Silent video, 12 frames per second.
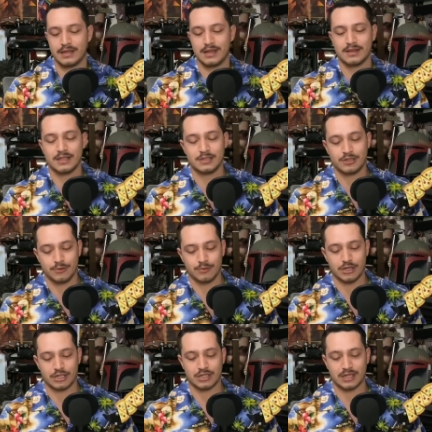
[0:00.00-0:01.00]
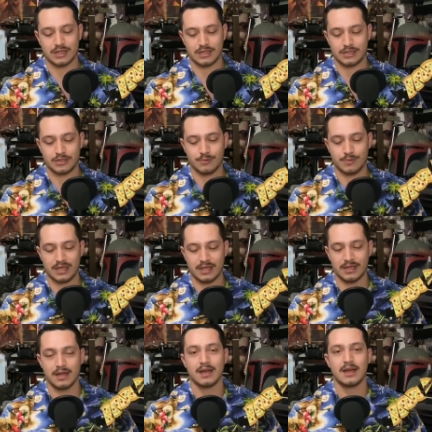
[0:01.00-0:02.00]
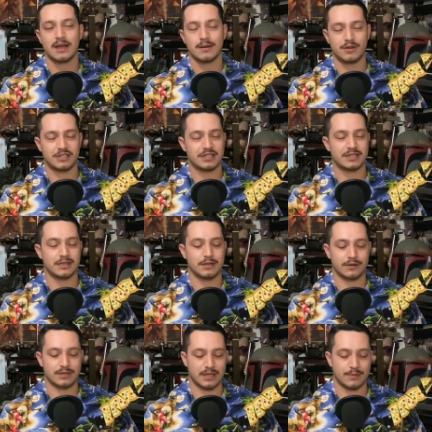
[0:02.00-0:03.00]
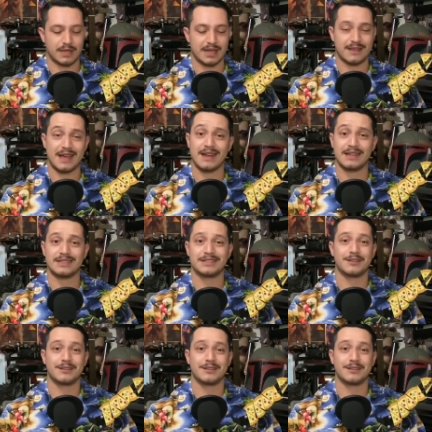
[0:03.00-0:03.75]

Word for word: Nothing too much, nothing too big, but just a little something, and that is